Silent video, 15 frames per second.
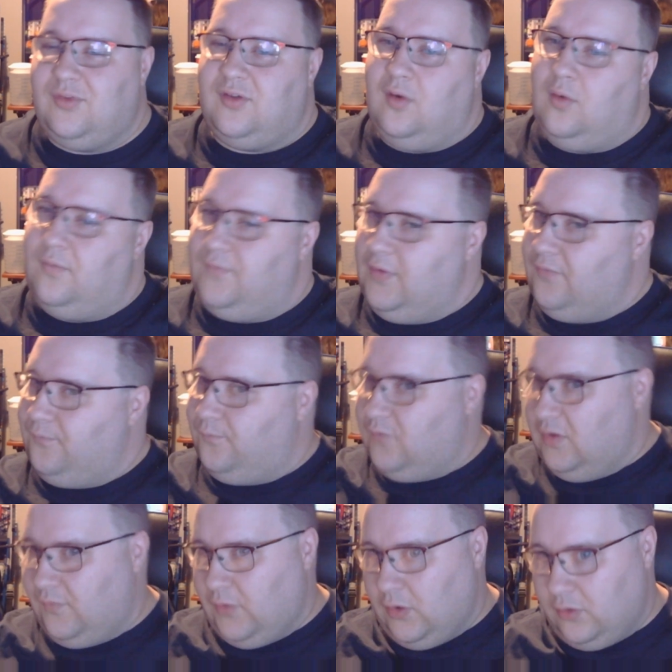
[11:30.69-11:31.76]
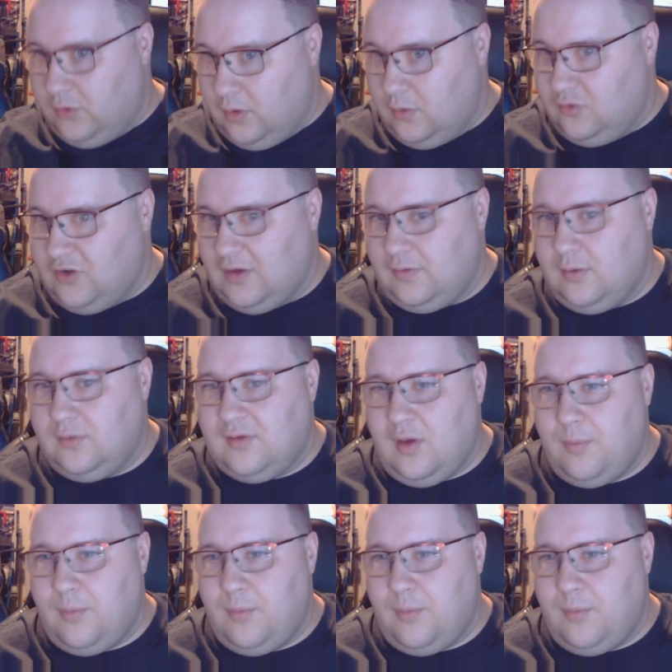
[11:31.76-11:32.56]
So feel free to go check those